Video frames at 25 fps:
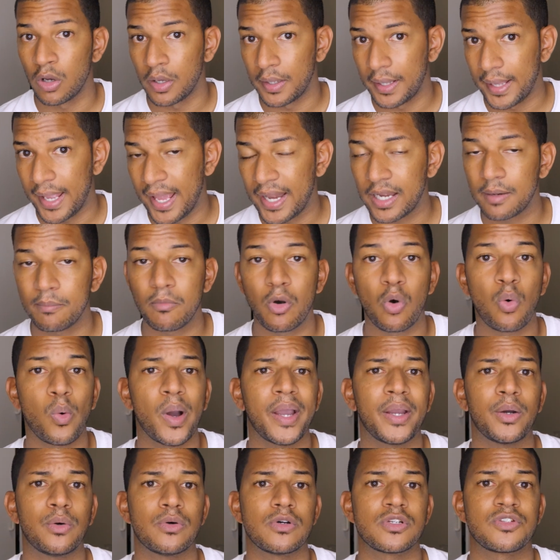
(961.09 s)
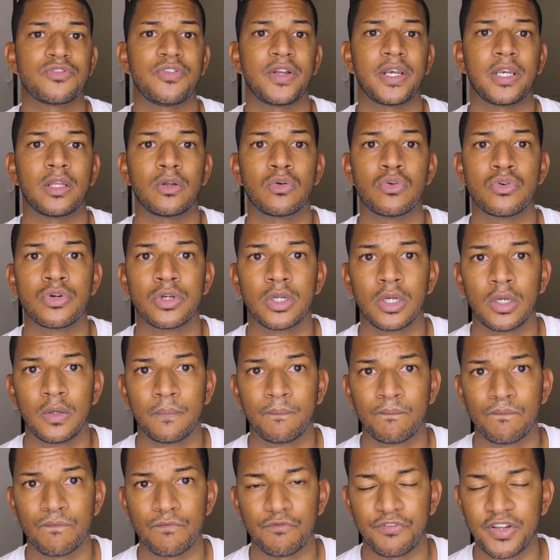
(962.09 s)
Harry Maguire was very good.
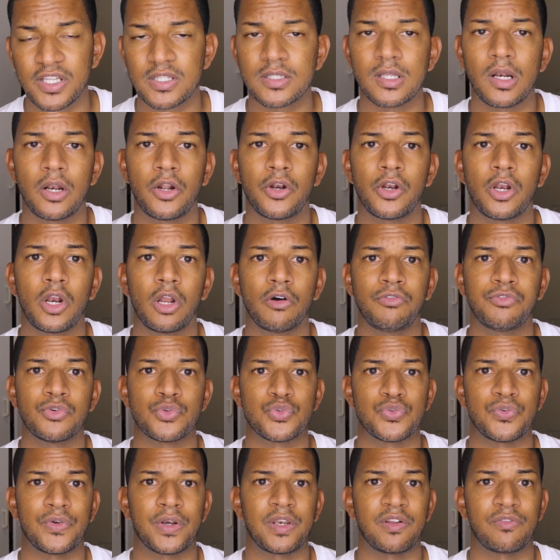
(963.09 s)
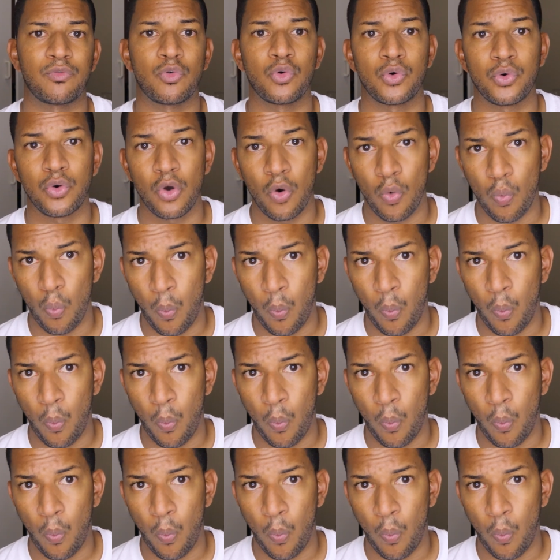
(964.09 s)
Victor Lindelof was very good.